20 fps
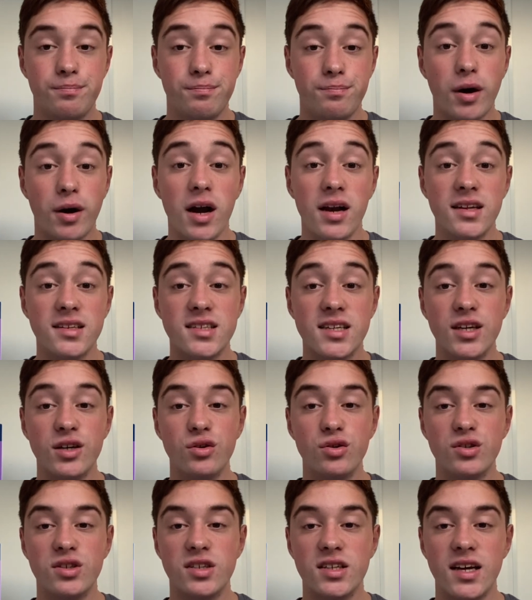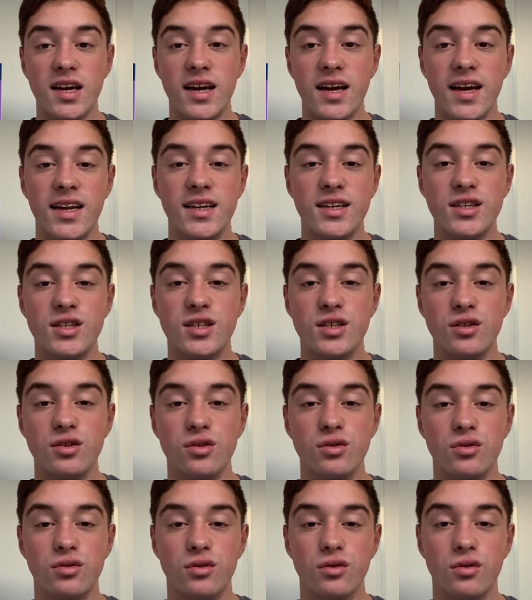pilot skills and
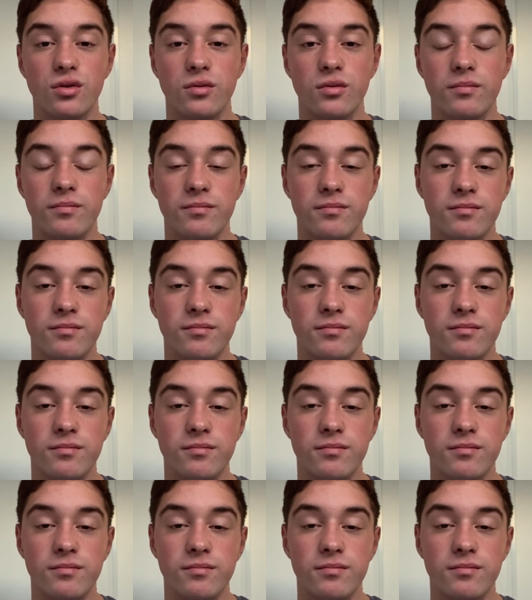your